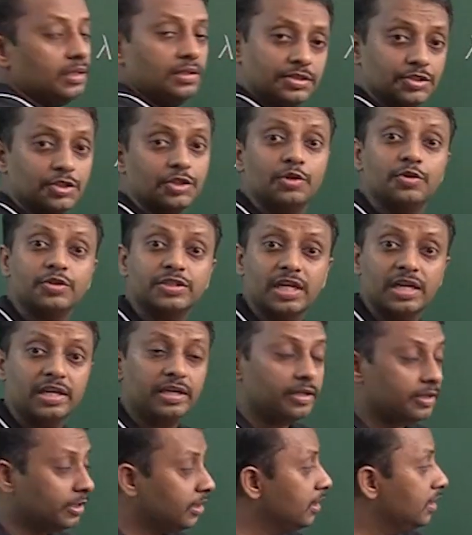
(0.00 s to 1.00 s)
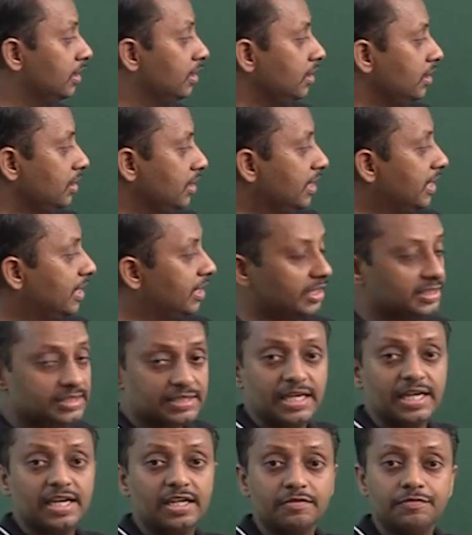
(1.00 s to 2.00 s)
So usually E is
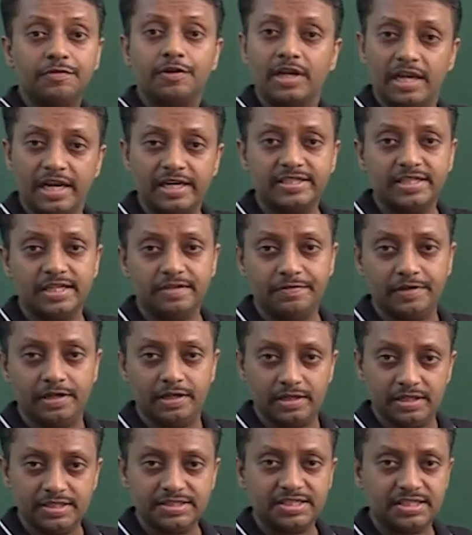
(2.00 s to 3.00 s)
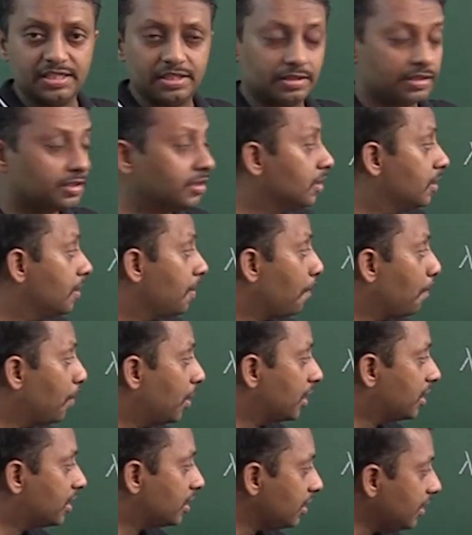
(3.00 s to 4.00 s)
taken for electric field, isn't it?
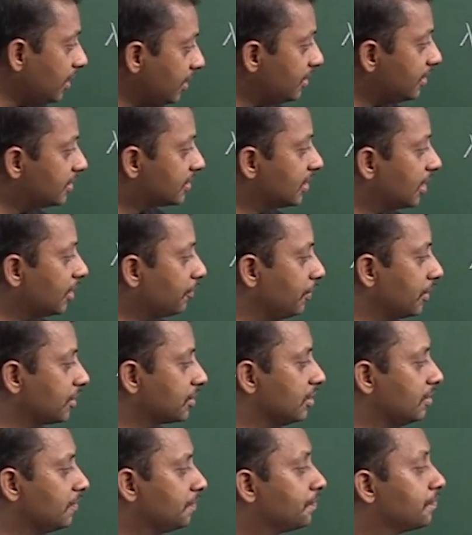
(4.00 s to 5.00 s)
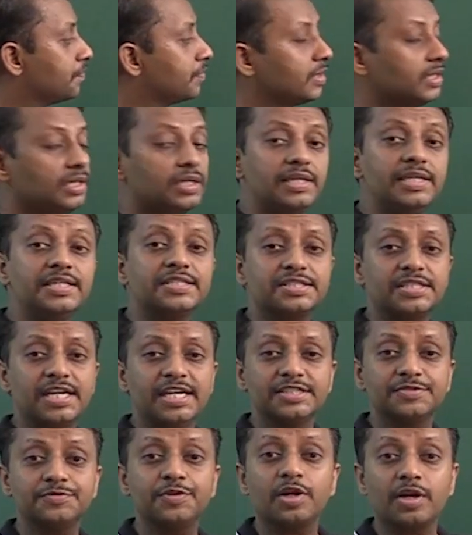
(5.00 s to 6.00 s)
But in this equation, E
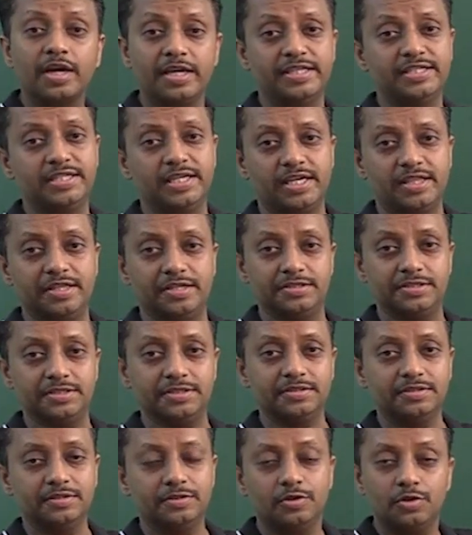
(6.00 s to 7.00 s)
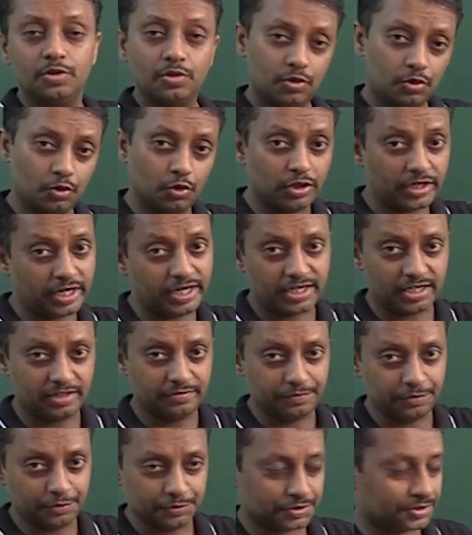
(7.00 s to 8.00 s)
stands for kinetic energy. Don't get
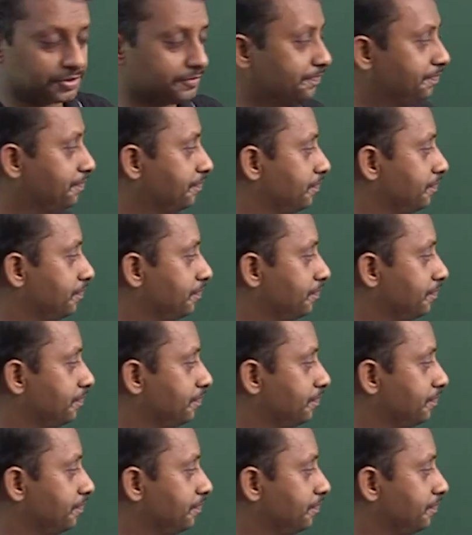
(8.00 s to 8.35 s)
confused.